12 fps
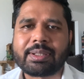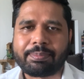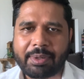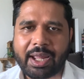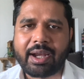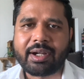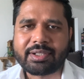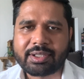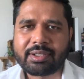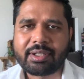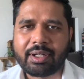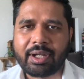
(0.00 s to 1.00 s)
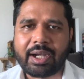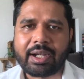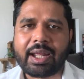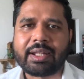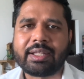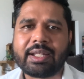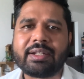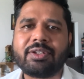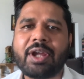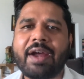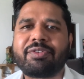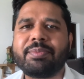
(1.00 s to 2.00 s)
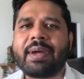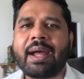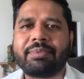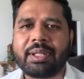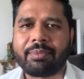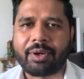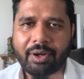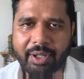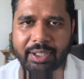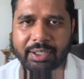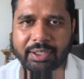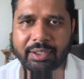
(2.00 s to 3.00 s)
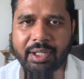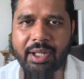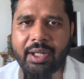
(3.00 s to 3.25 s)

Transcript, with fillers: suppliers and, and then you have to map them accordingly